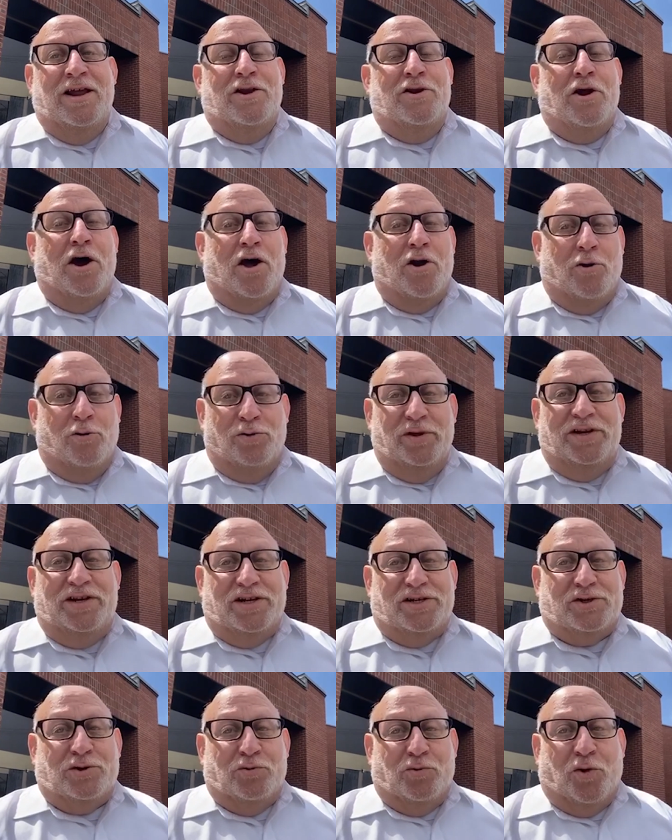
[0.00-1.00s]
Not only
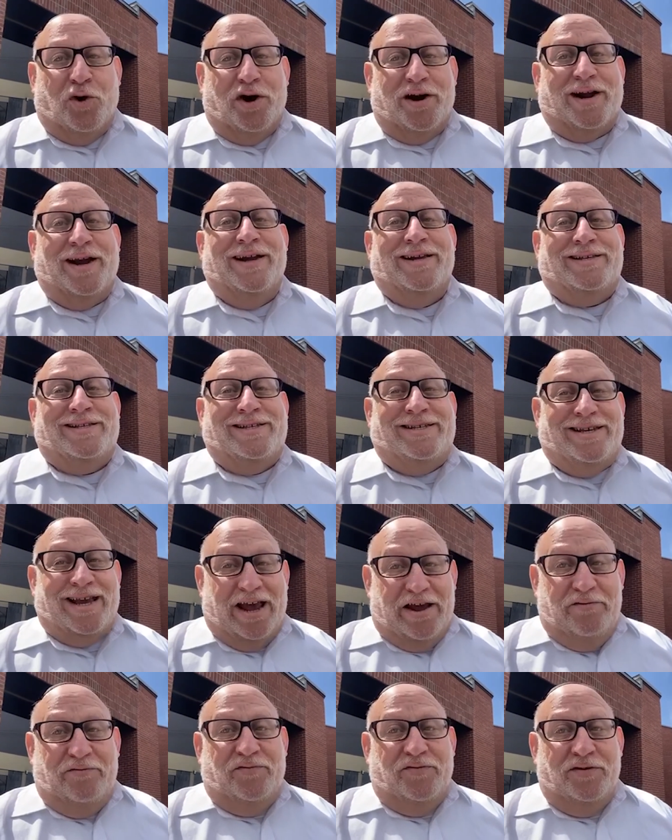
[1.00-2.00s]
does it work, it's
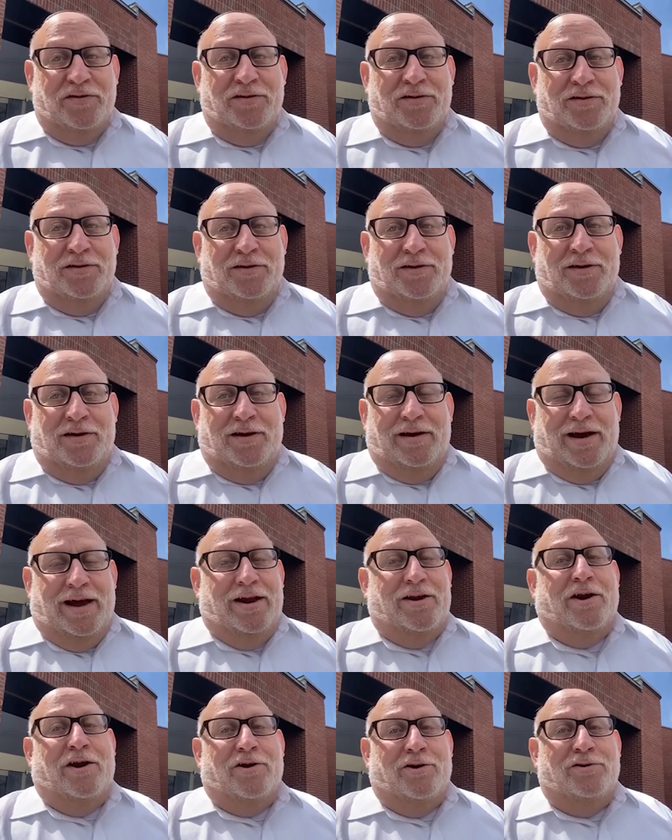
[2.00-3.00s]
safe.
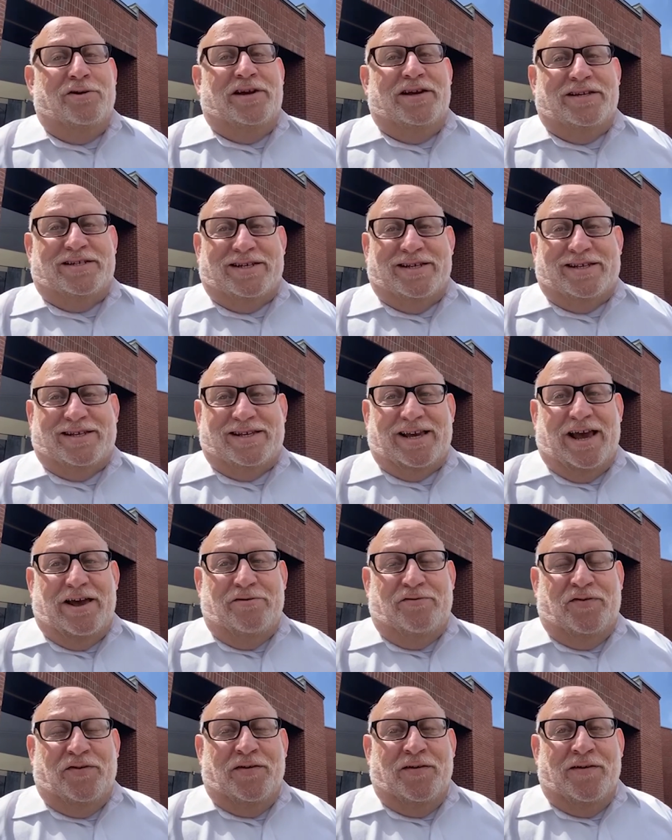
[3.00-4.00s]
And not only is it
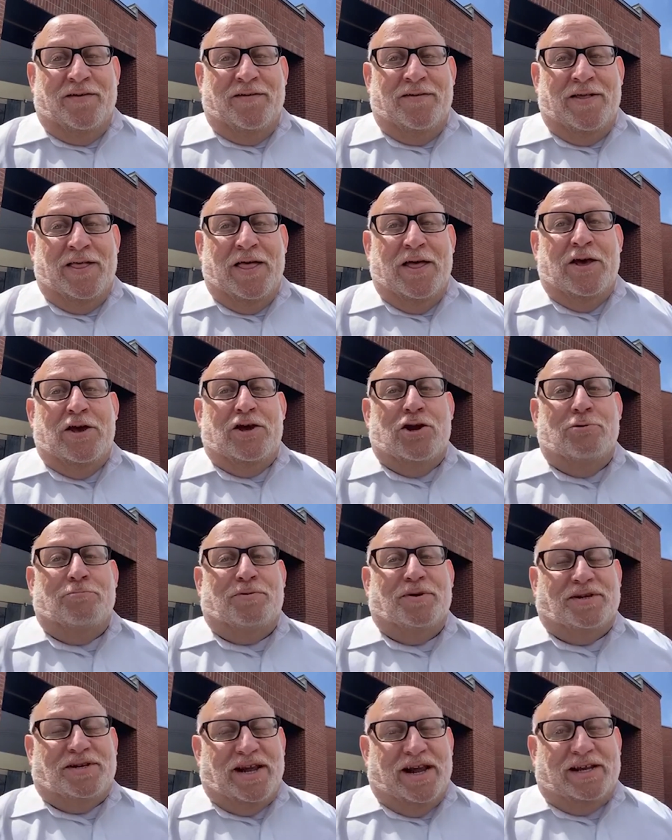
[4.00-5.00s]
safe, you're
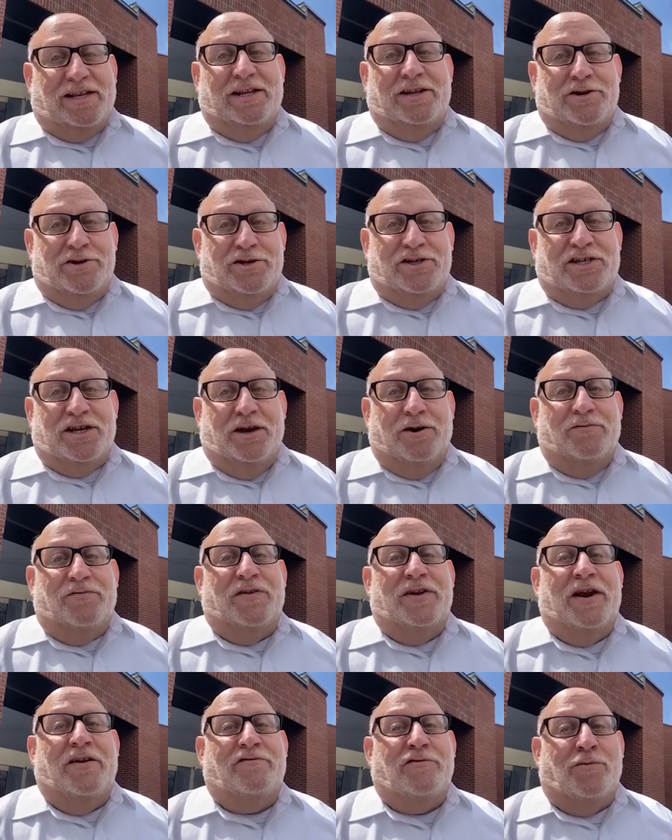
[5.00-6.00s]
protecting yourself
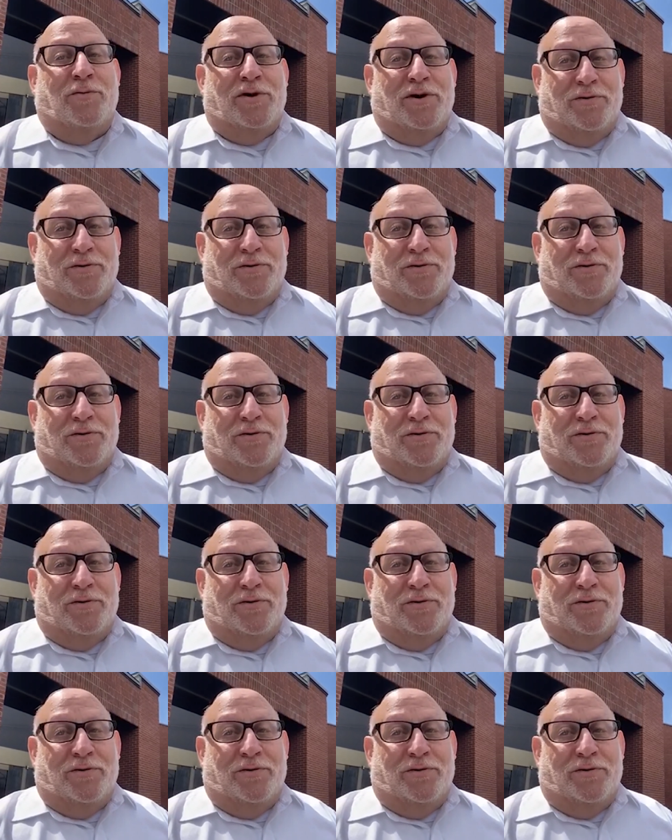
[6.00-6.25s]
and everyone